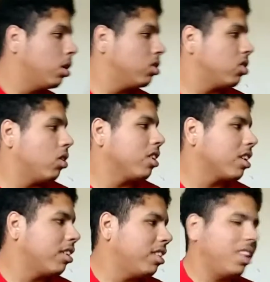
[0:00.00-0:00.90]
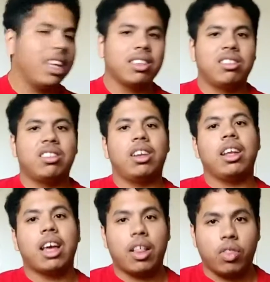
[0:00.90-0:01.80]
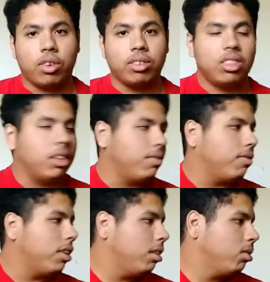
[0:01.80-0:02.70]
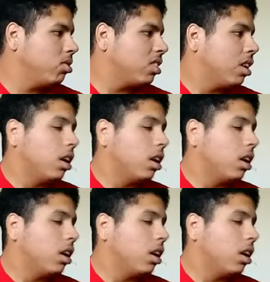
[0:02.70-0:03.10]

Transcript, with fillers: So it currently is sitting at 13 views.